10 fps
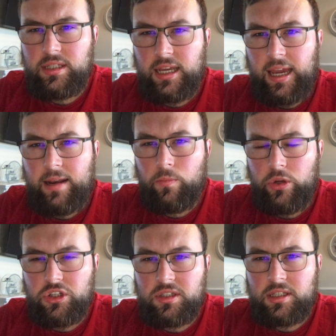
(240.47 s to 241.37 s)
again, we
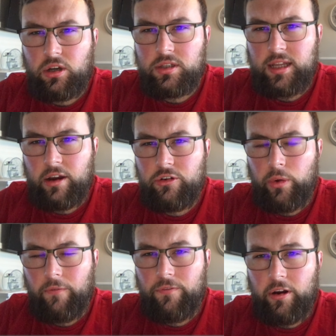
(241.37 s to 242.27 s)
just discussed, are
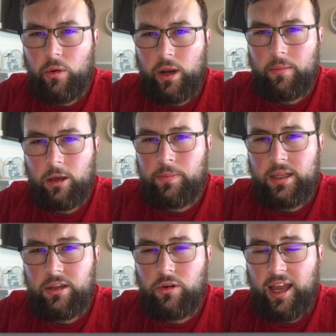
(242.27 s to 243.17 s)
doing very well in my
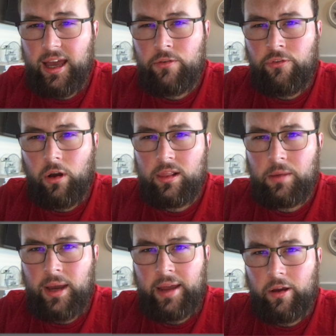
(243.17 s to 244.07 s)
opinion. You can't fault
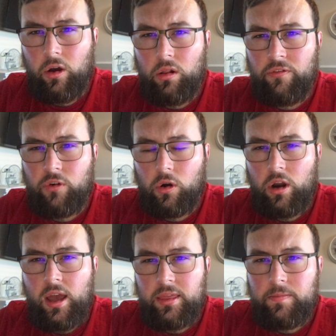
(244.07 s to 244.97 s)
them at all for
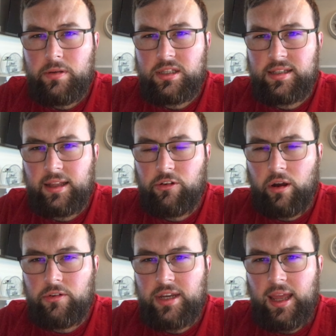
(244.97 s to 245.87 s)
the business that they're
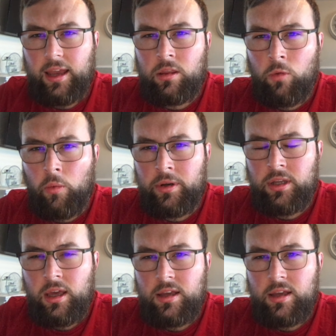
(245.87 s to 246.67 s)
undertaking at the moment.